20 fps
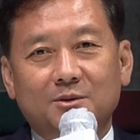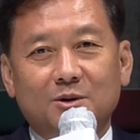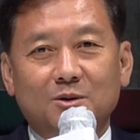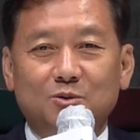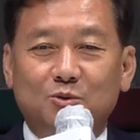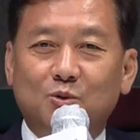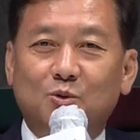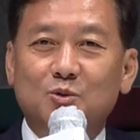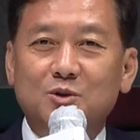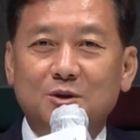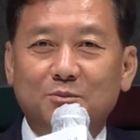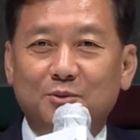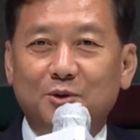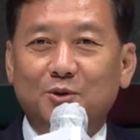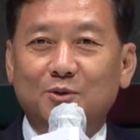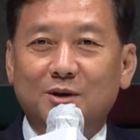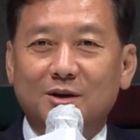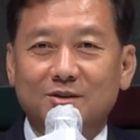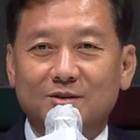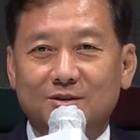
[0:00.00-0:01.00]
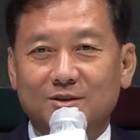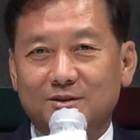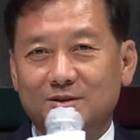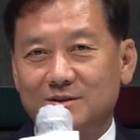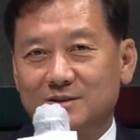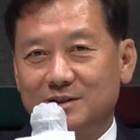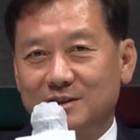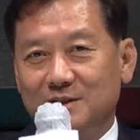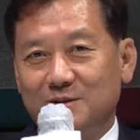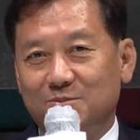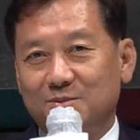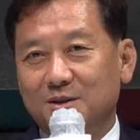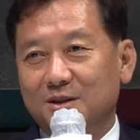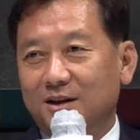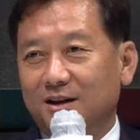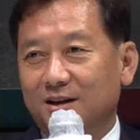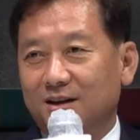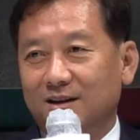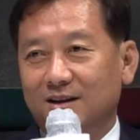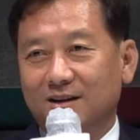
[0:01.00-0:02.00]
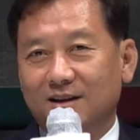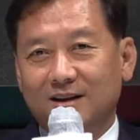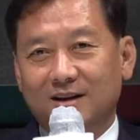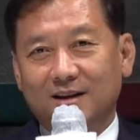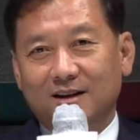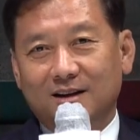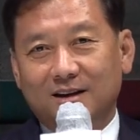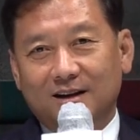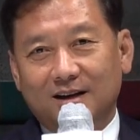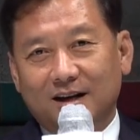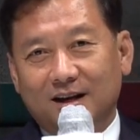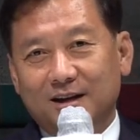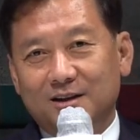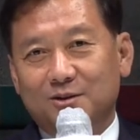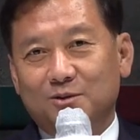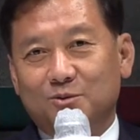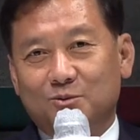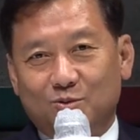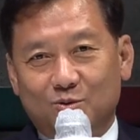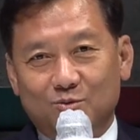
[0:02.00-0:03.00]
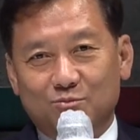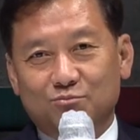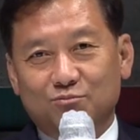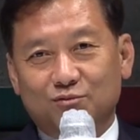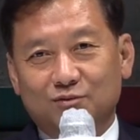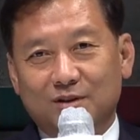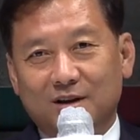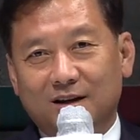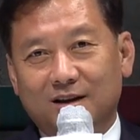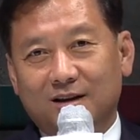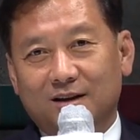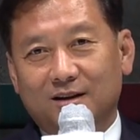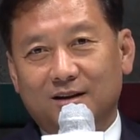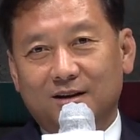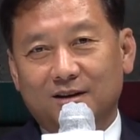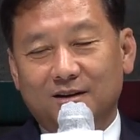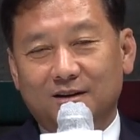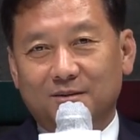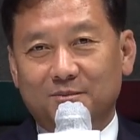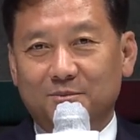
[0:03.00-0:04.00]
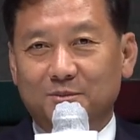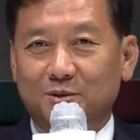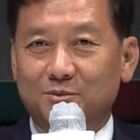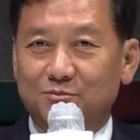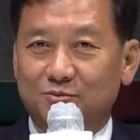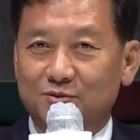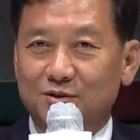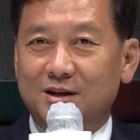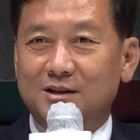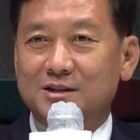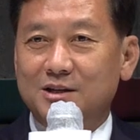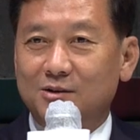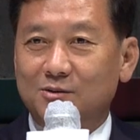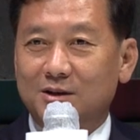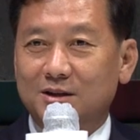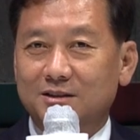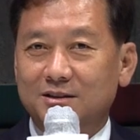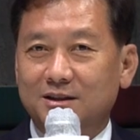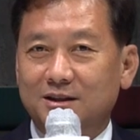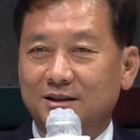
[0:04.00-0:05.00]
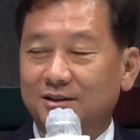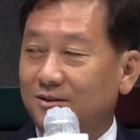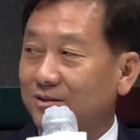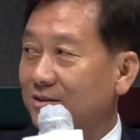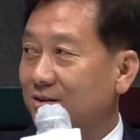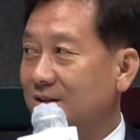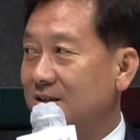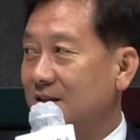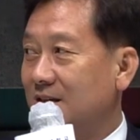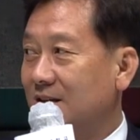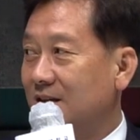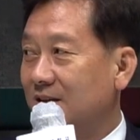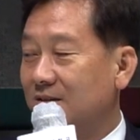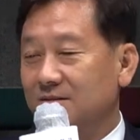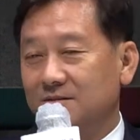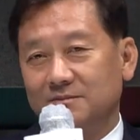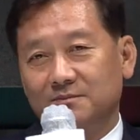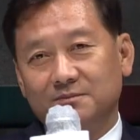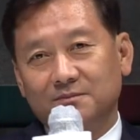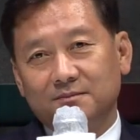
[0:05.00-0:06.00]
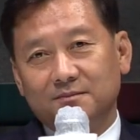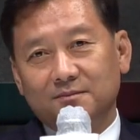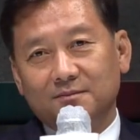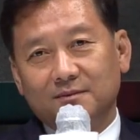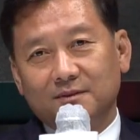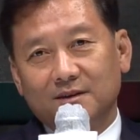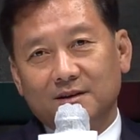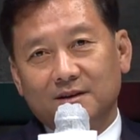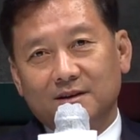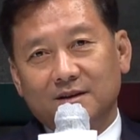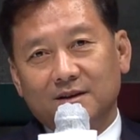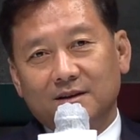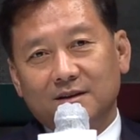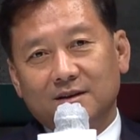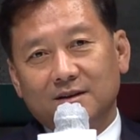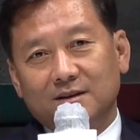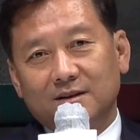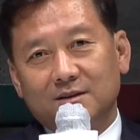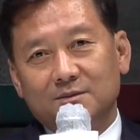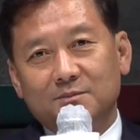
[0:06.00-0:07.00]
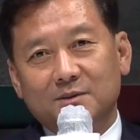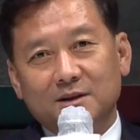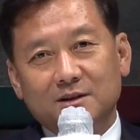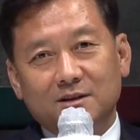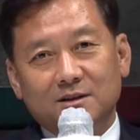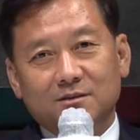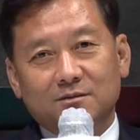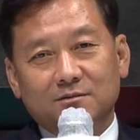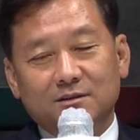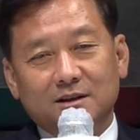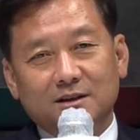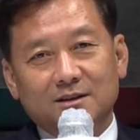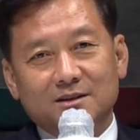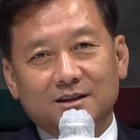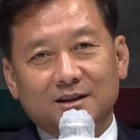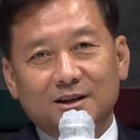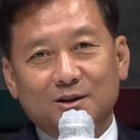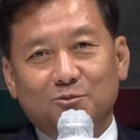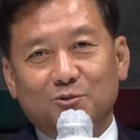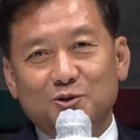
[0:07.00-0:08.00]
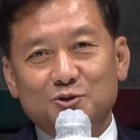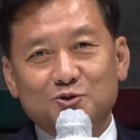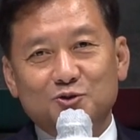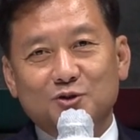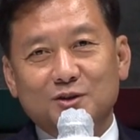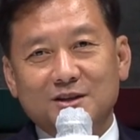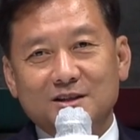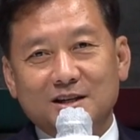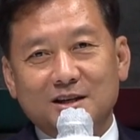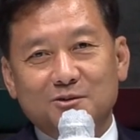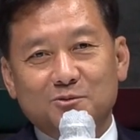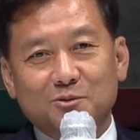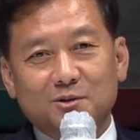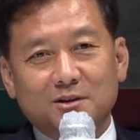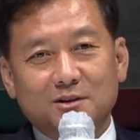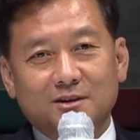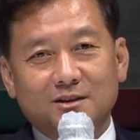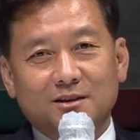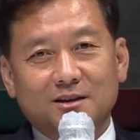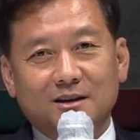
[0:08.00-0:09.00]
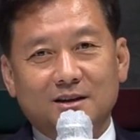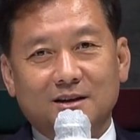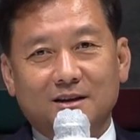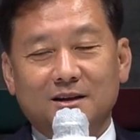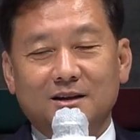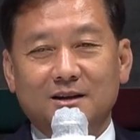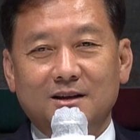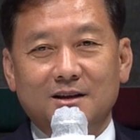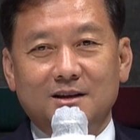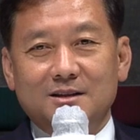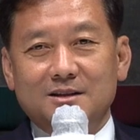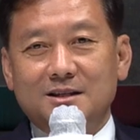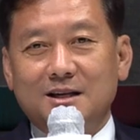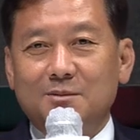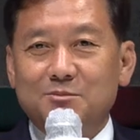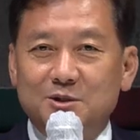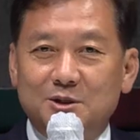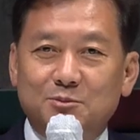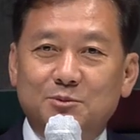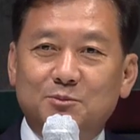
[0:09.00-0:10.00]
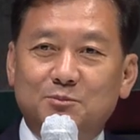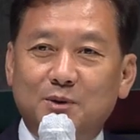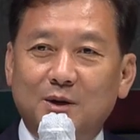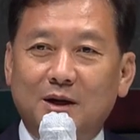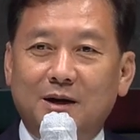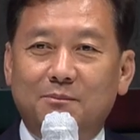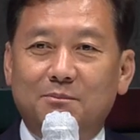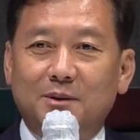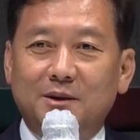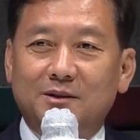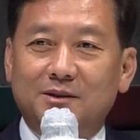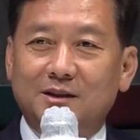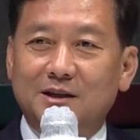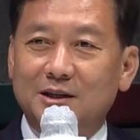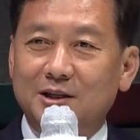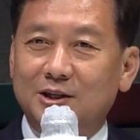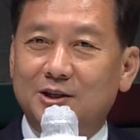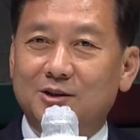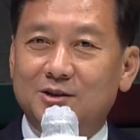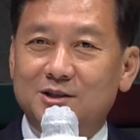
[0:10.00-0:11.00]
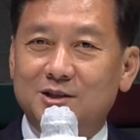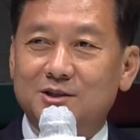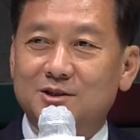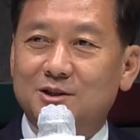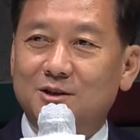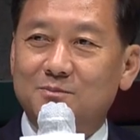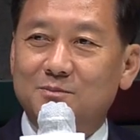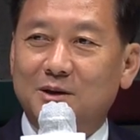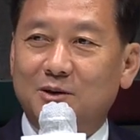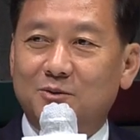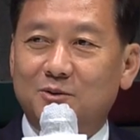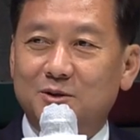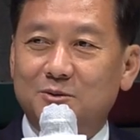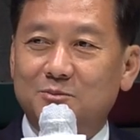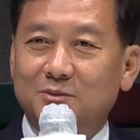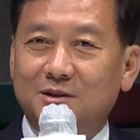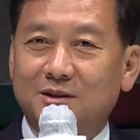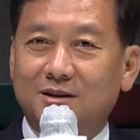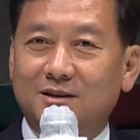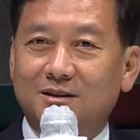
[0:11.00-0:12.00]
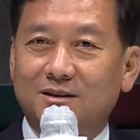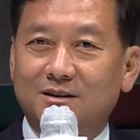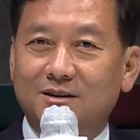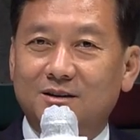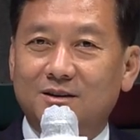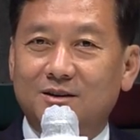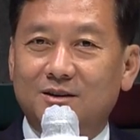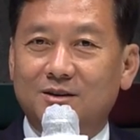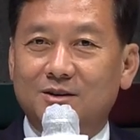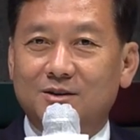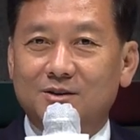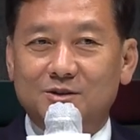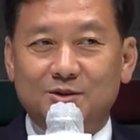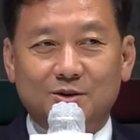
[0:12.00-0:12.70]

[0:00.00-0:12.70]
on online education as well. So housing, education, and the culture are part of our life. And I live in the city of Wonju,